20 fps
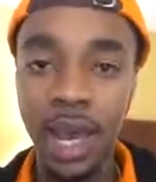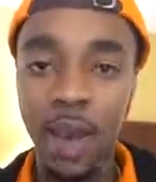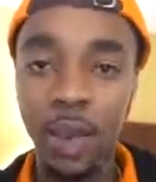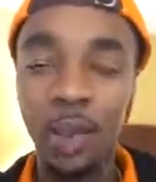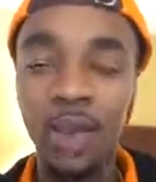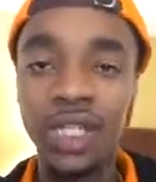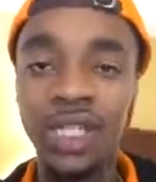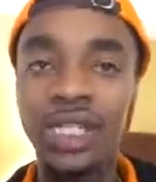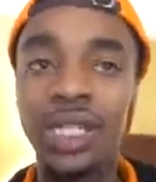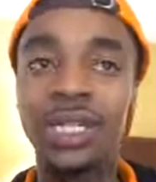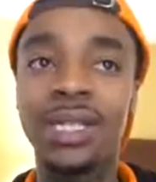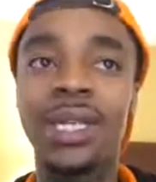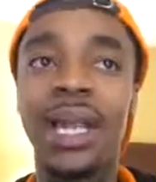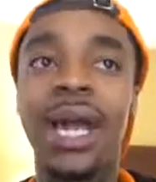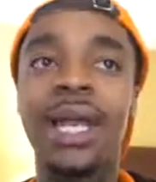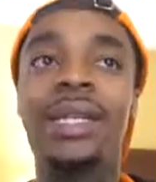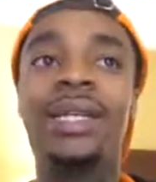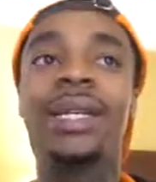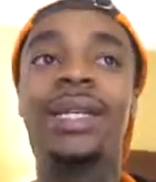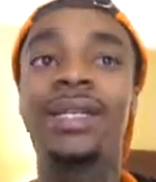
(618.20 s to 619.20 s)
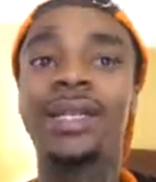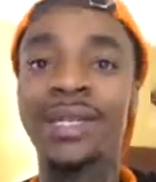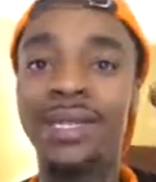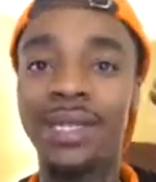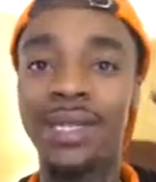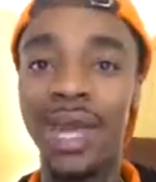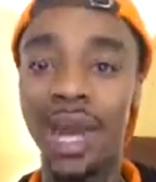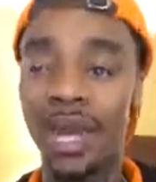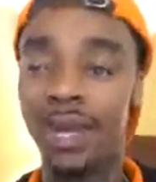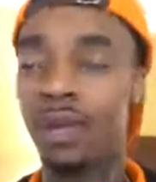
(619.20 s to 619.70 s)
was just like
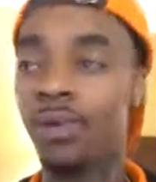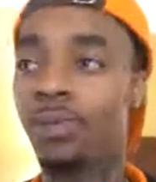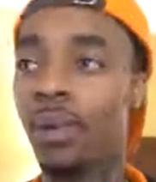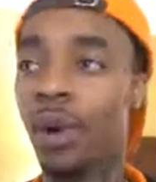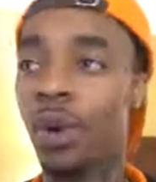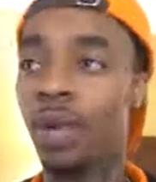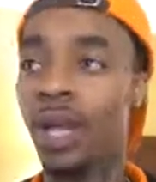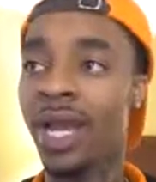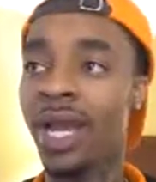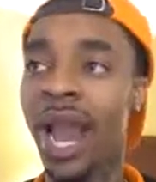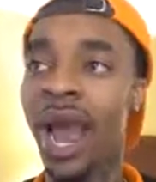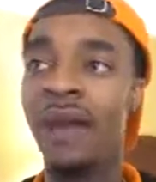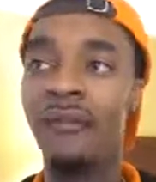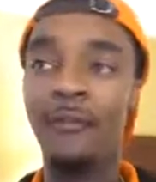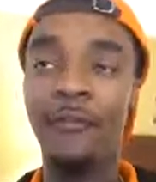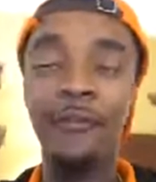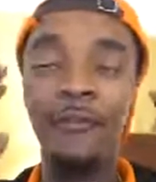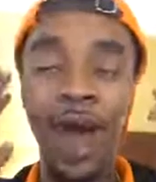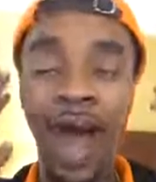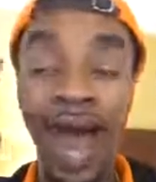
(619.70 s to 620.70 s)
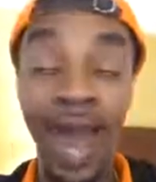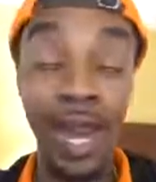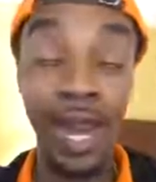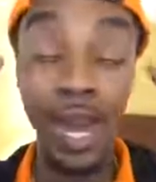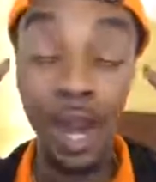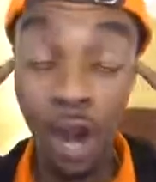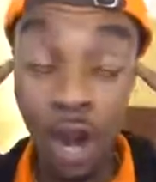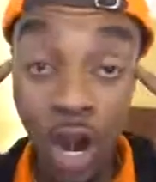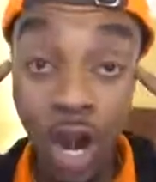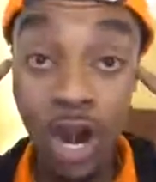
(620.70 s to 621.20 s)
distinct, bro. Like I
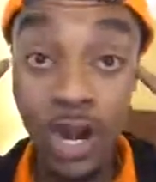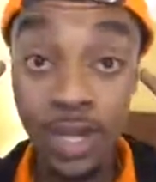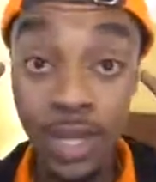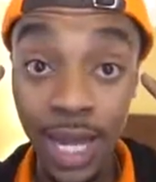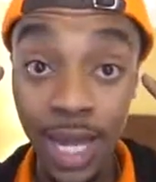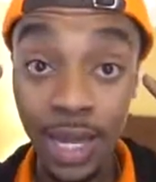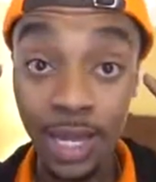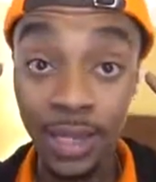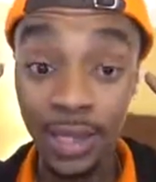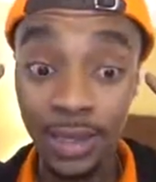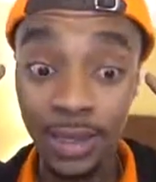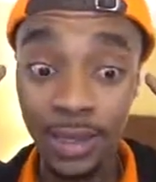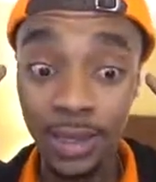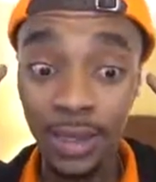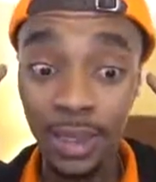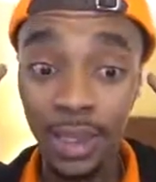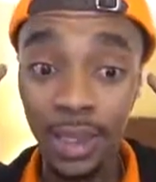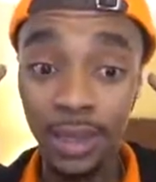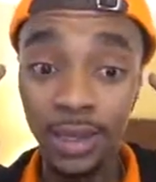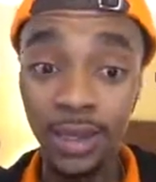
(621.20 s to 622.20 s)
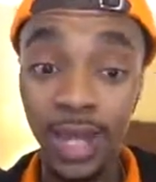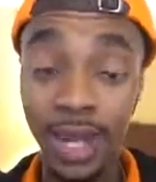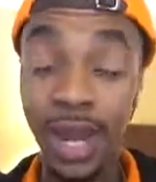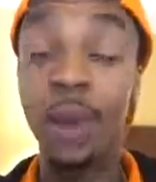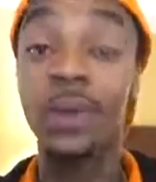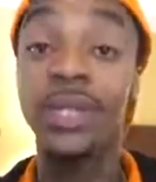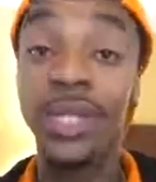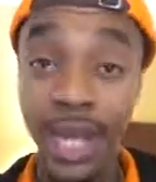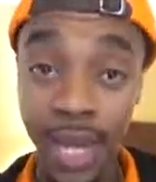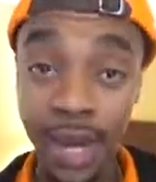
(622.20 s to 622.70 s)
heard things. Like
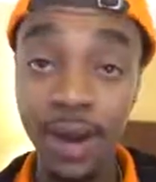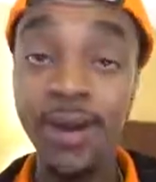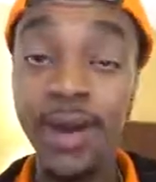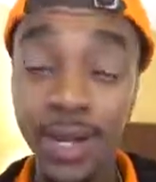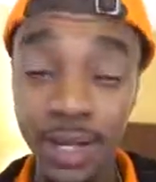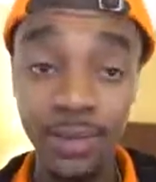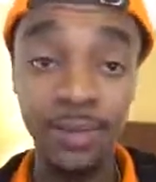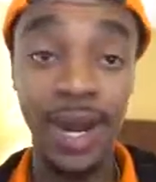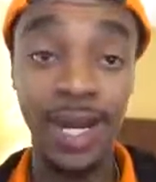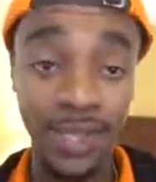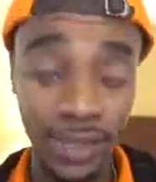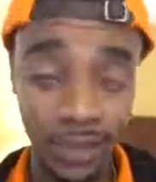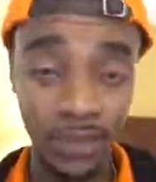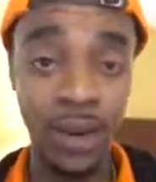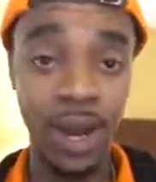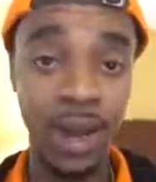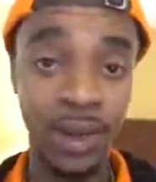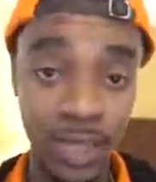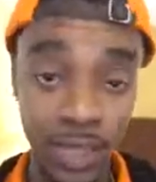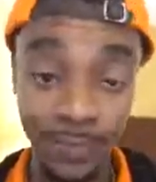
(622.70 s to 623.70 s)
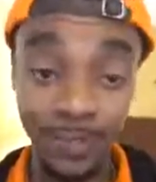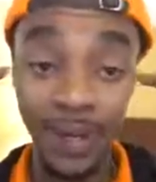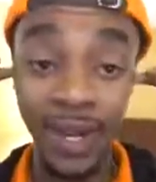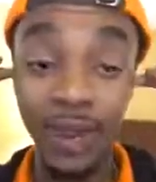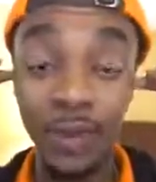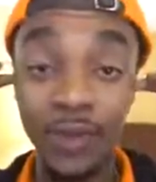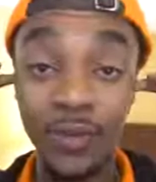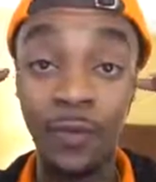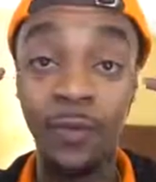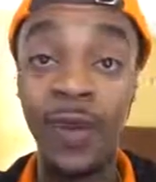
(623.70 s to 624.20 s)
I was hearing my surroundings, but
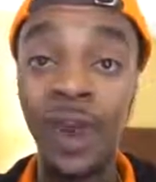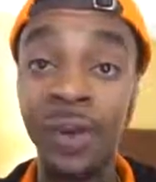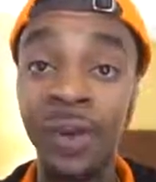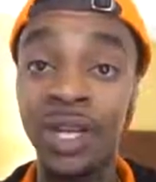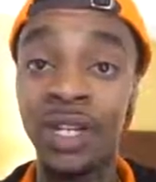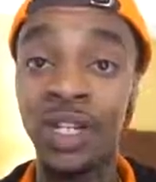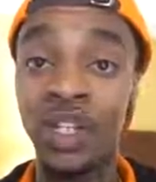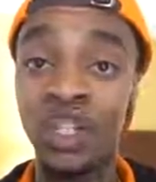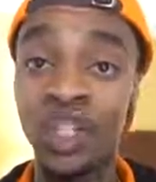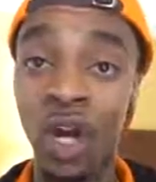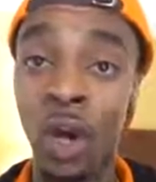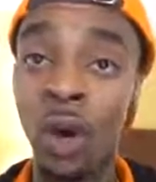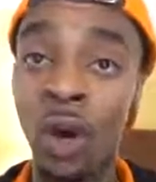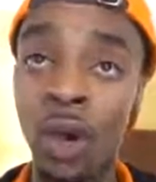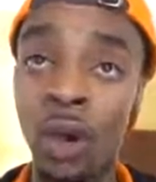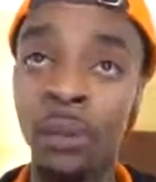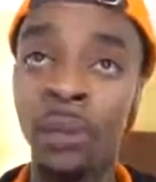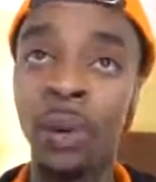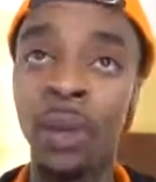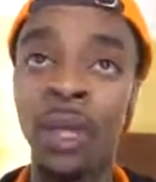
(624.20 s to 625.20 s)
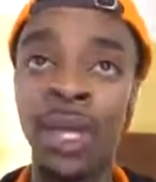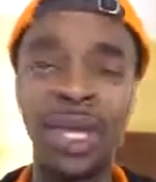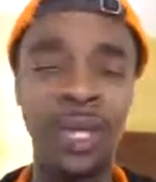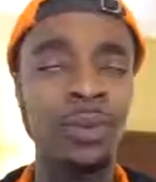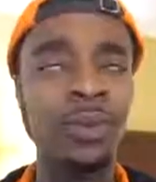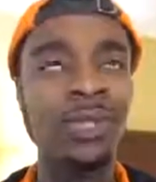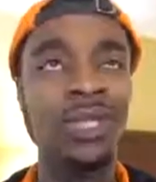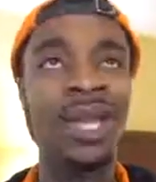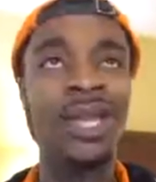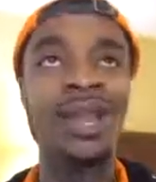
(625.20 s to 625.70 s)
it was very dull, bro. Like
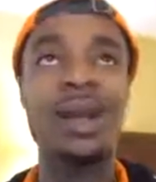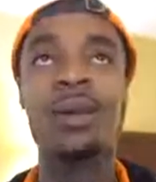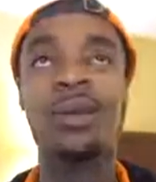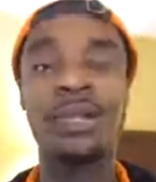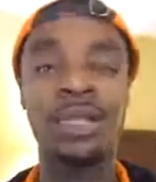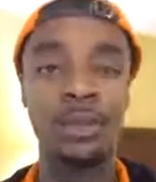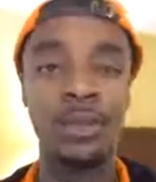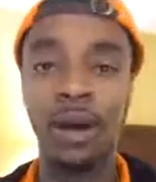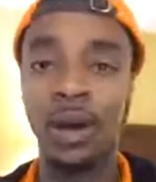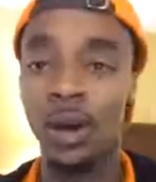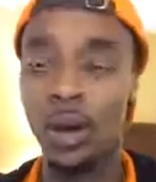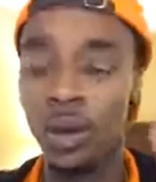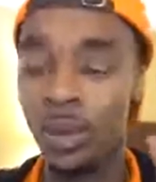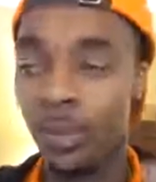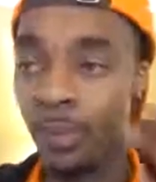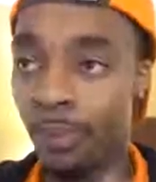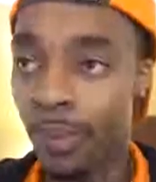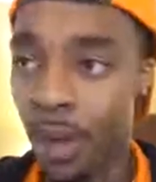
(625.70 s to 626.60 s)
it was like I was in my own